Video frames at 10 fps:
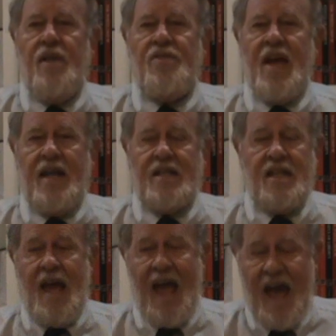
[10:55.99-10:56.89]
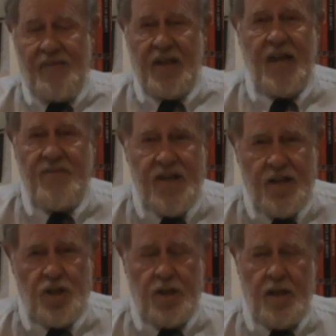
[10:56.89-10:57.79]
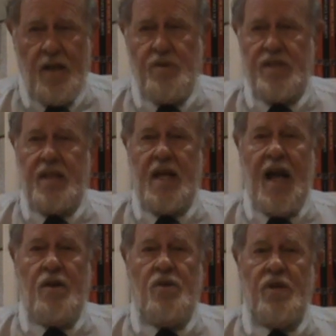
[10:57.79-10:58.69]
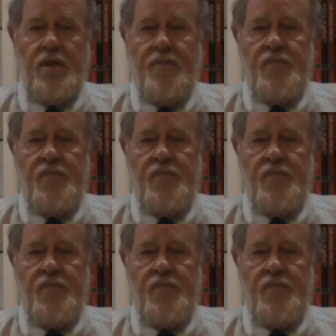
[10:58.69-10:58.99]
that to have a convention, he was the guy who